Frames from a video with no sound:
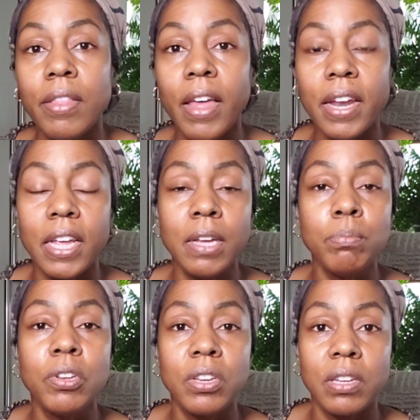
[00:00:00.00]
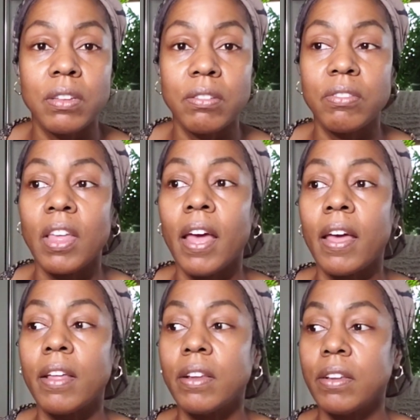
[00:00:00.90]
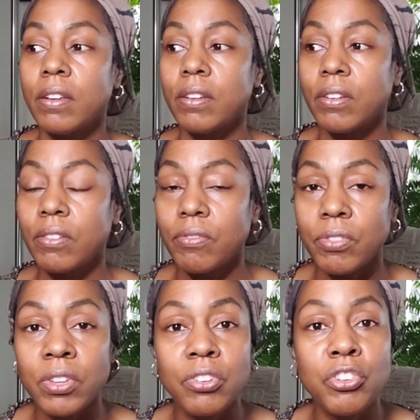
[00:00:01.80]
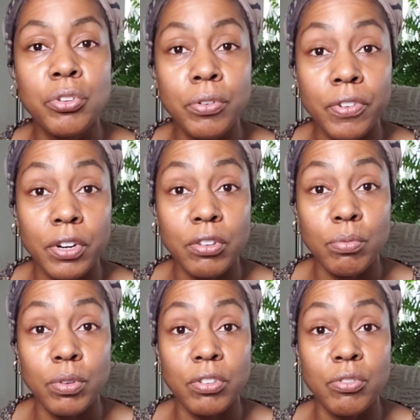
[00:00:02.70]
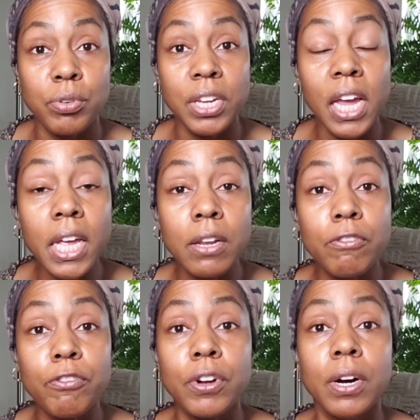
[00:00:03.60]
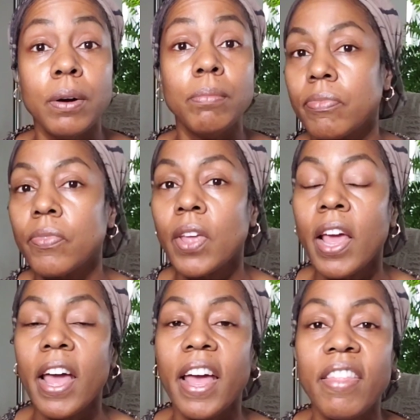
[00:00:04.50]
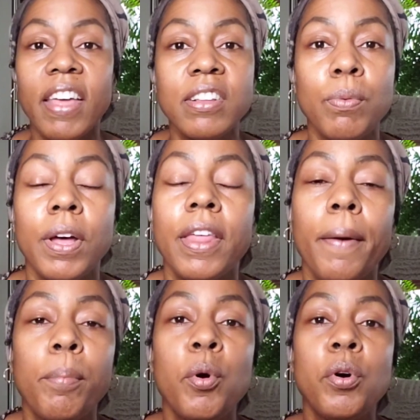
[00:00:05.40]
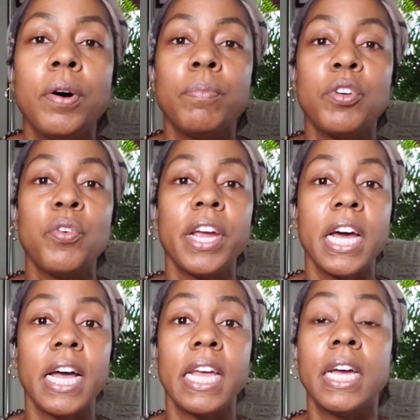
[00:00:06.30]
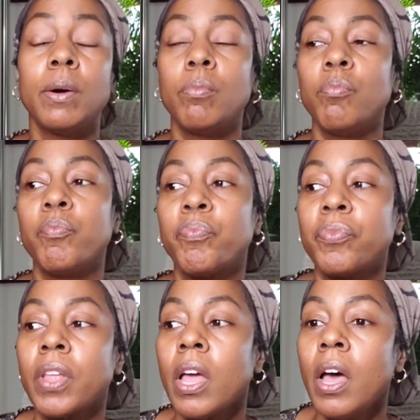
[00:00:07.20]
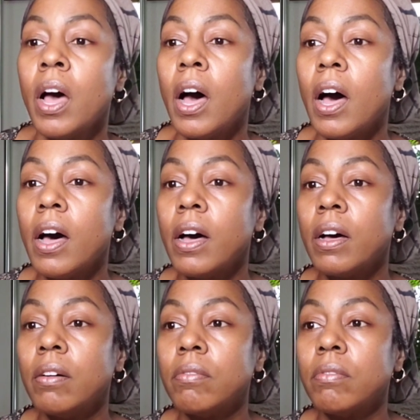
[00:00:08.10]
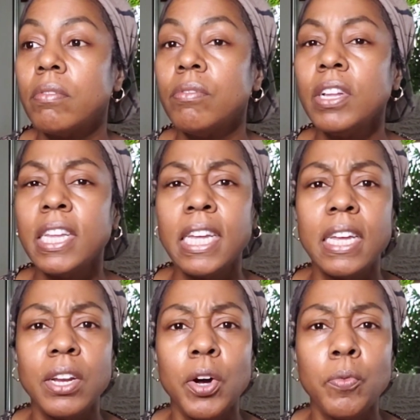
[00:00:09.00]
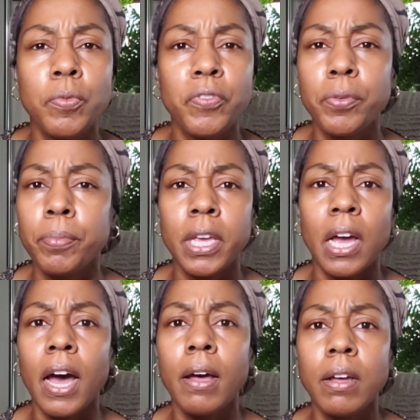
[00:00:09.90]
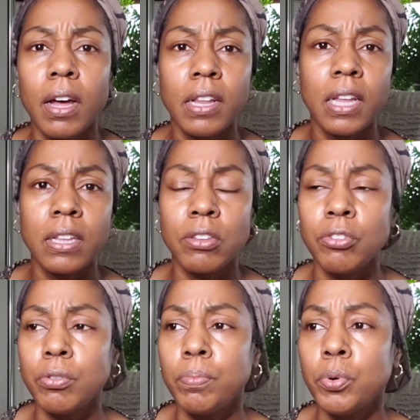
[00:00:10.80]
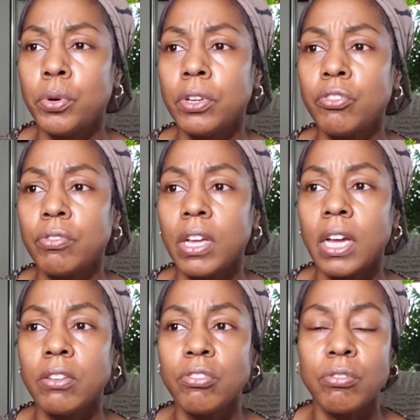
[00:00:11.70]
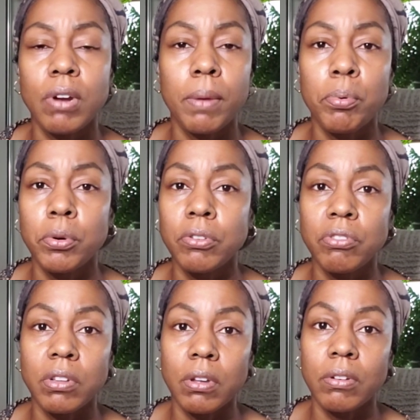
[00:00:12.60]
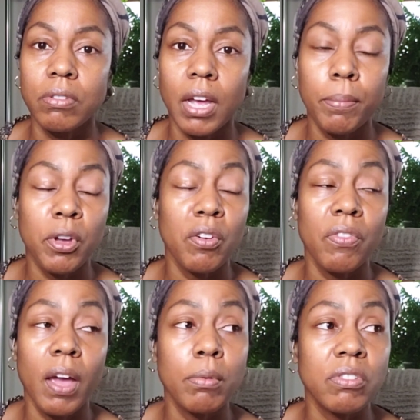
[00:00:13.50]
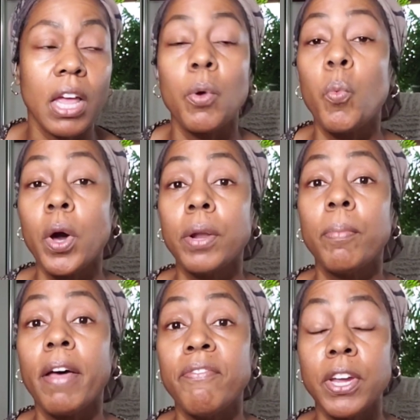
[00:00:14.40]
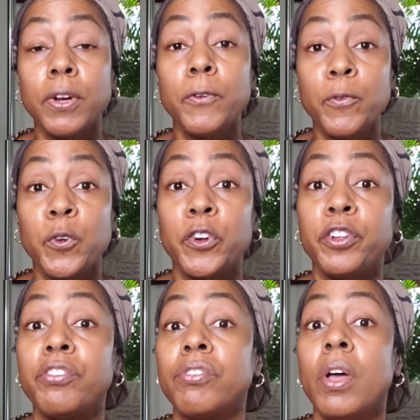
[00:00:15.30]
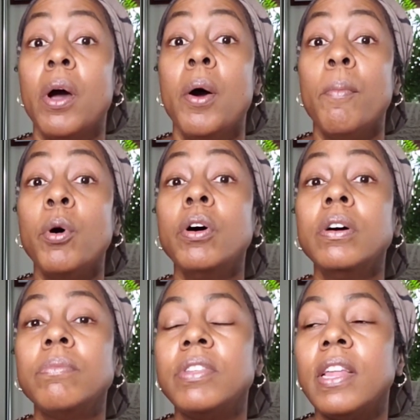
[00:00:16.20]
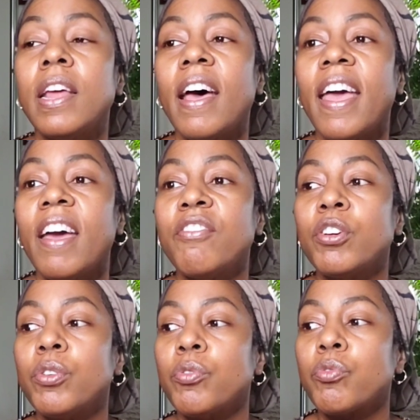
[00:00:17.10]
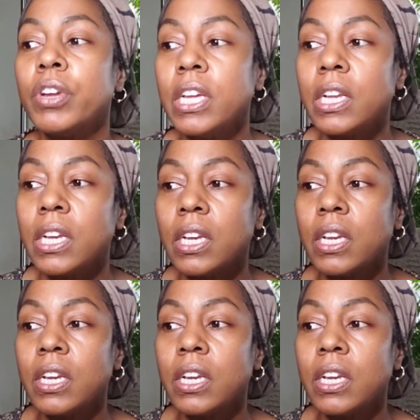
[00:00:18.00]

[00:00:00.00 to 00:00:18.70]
that emptiness that this universe was created from and that's why that poem, The Great I Am, um, really hit home for me. I, I, like to do poetry. I used to write poetry a long time ago, and that was like one of my very first poems that I ever written.